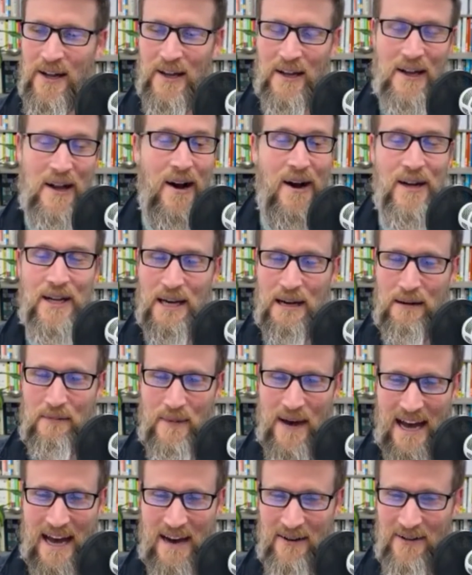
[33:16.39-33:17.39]
learn
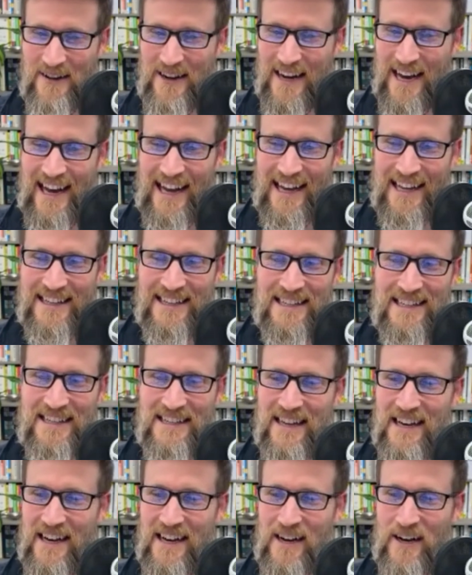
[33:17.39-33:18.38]
about and
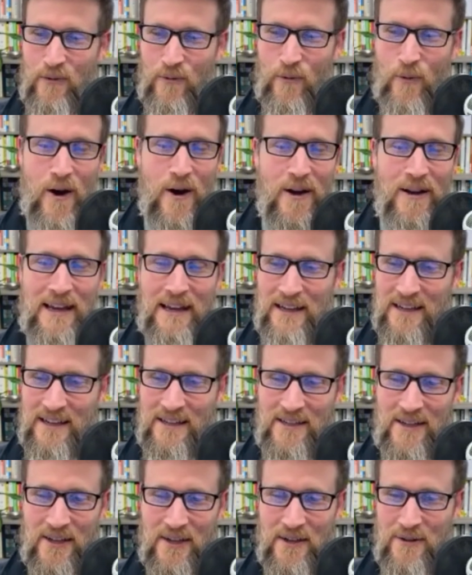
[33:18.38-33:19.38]
working
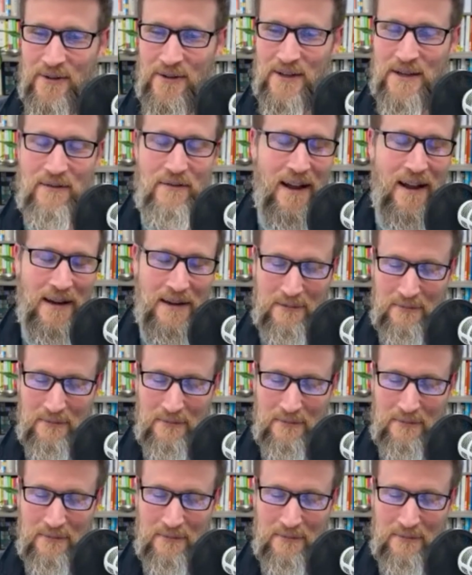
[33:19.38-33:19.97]
to develop.